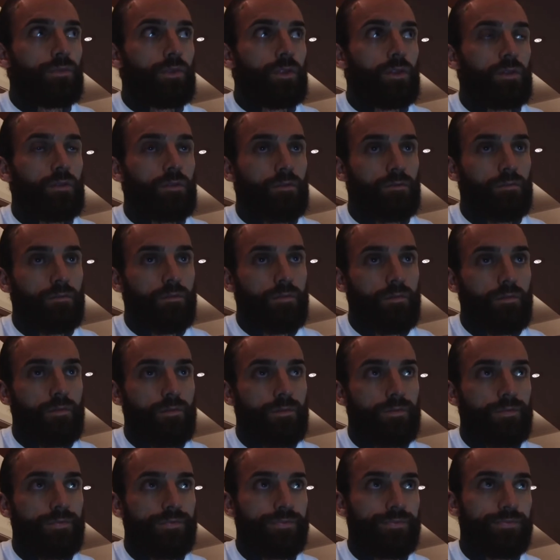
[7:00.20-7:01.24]

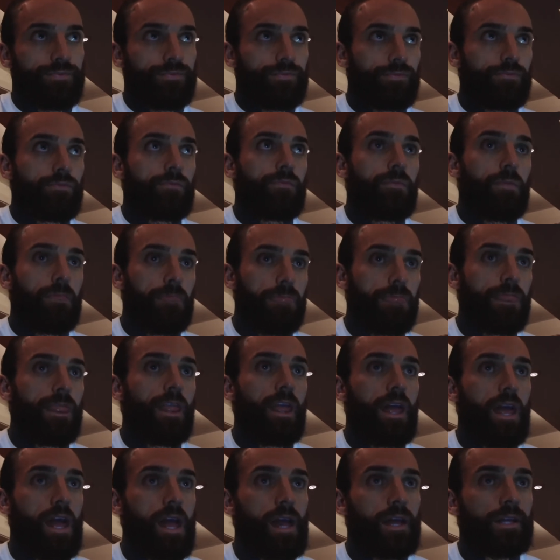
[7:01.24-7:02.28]
well, what's going to happen on
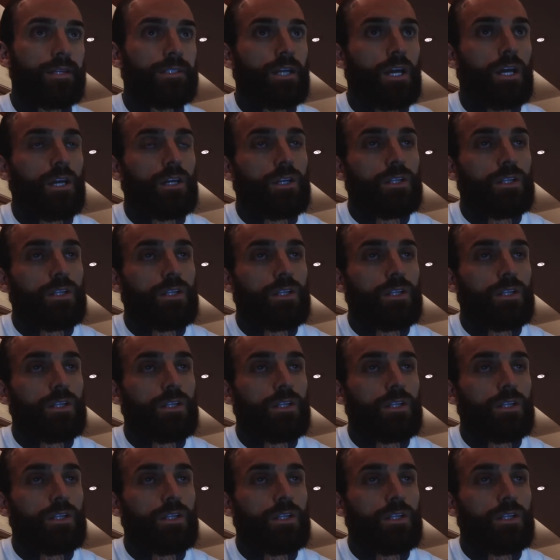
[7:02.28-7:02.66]
Friday night?